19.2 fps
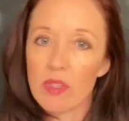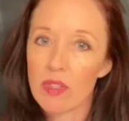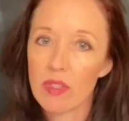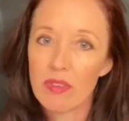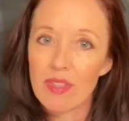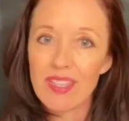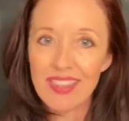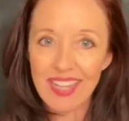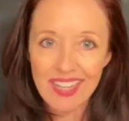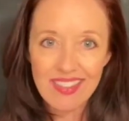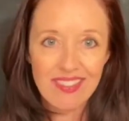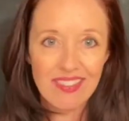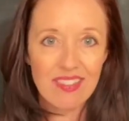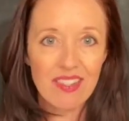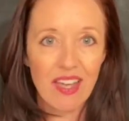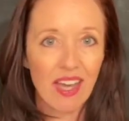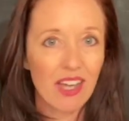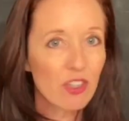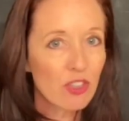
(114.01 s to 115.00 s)
Think that's
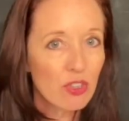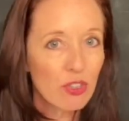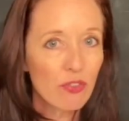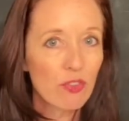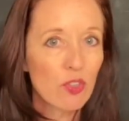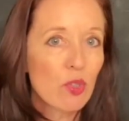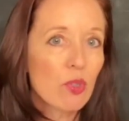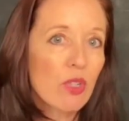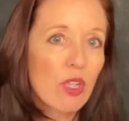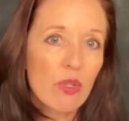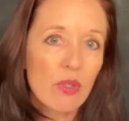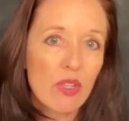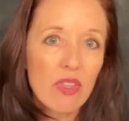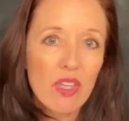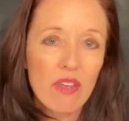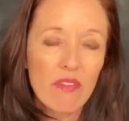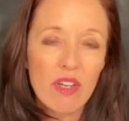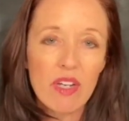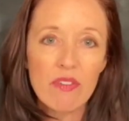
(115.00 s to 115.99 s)
an extra fuel load in
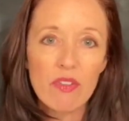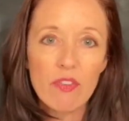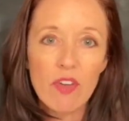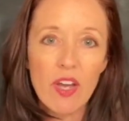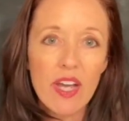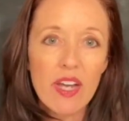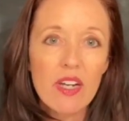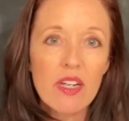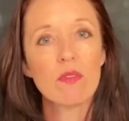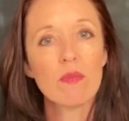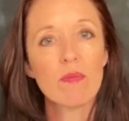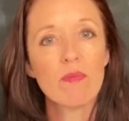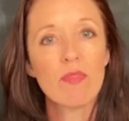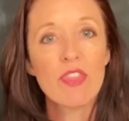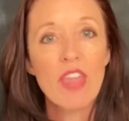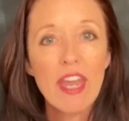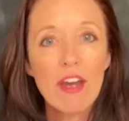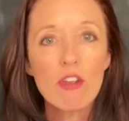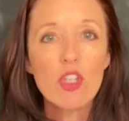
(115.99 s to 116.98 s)
the event of a fire?
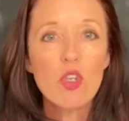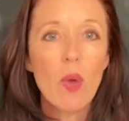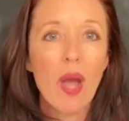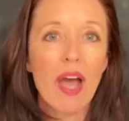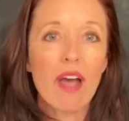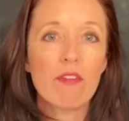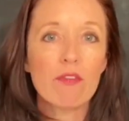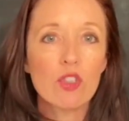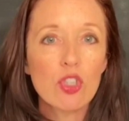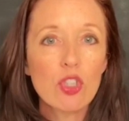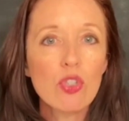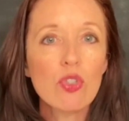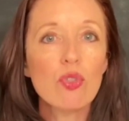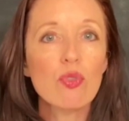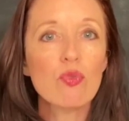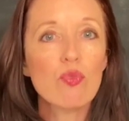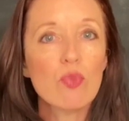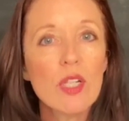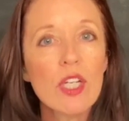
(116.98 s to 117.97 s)
There you have
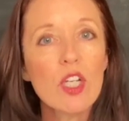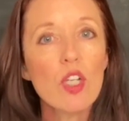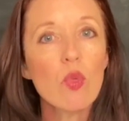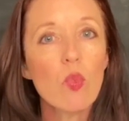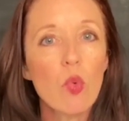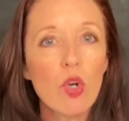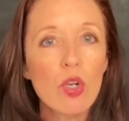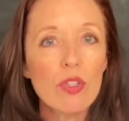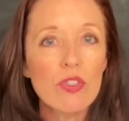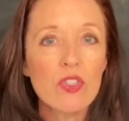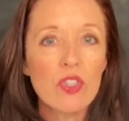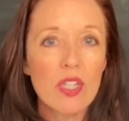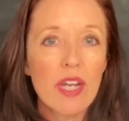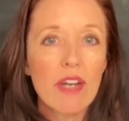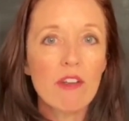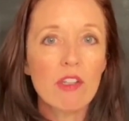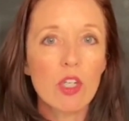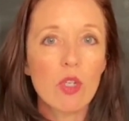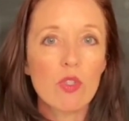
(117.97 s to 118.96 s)
two real-world
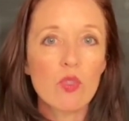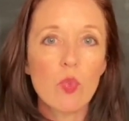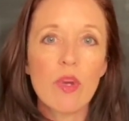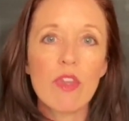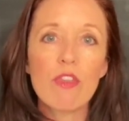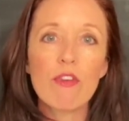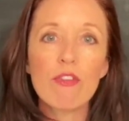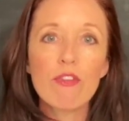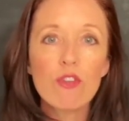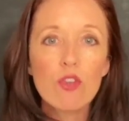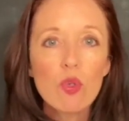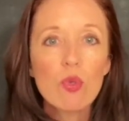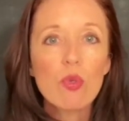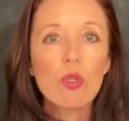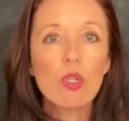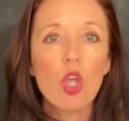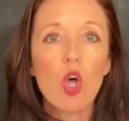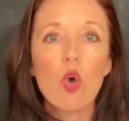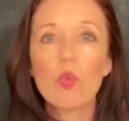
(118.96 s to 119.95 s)
scenarios where the
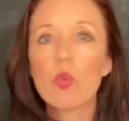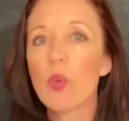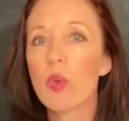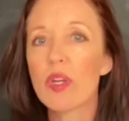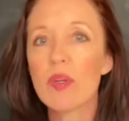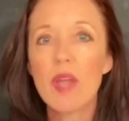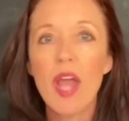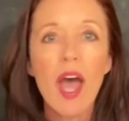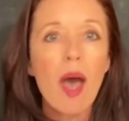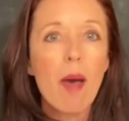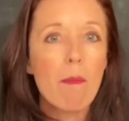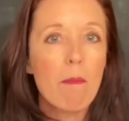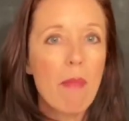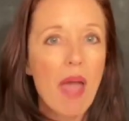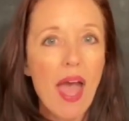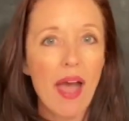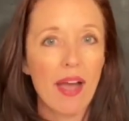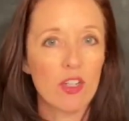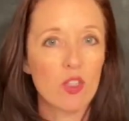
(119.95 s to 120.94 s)
fuel load would not
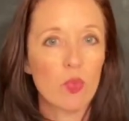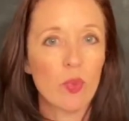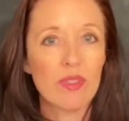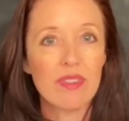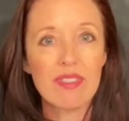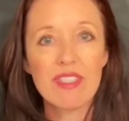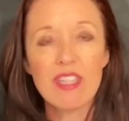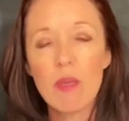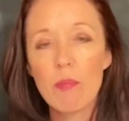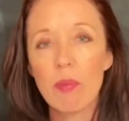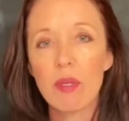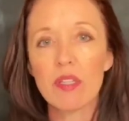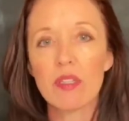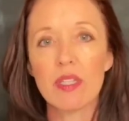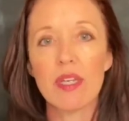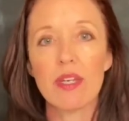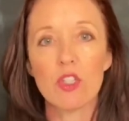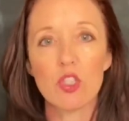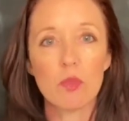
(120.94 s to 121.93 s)
match what's
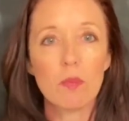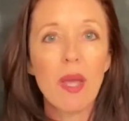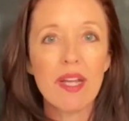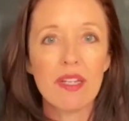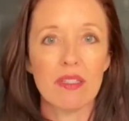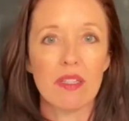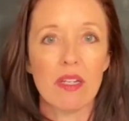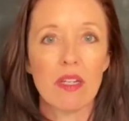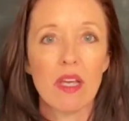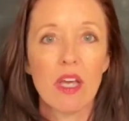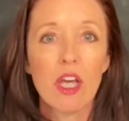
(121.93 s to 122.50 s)
typically expected.